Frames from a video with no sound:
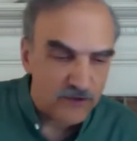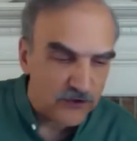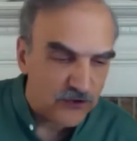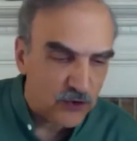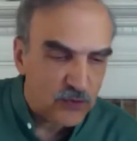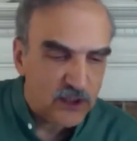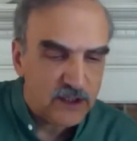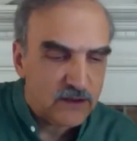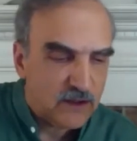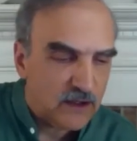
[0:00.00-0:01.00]
And so
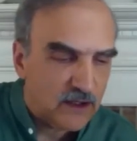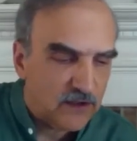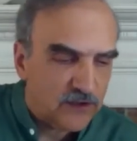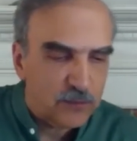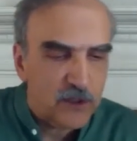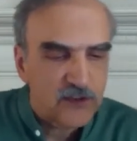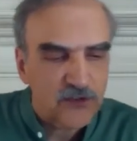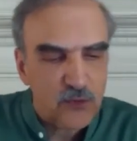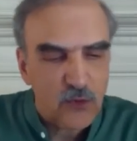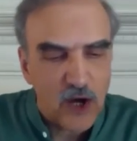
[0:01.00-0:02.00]
it's
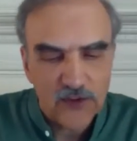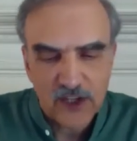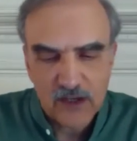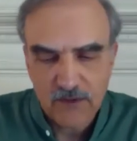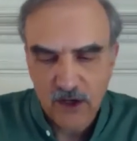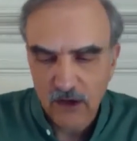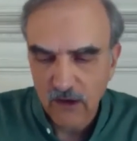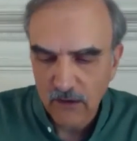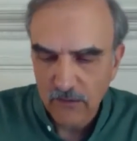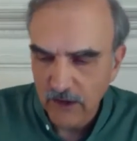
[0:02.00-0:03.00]
basically rising above
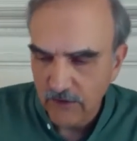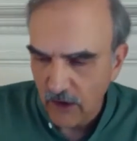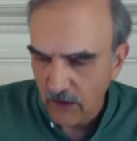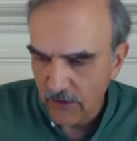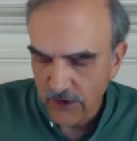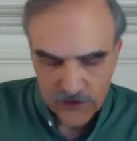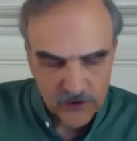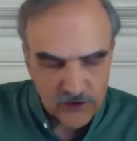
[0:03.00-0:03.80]
all of this.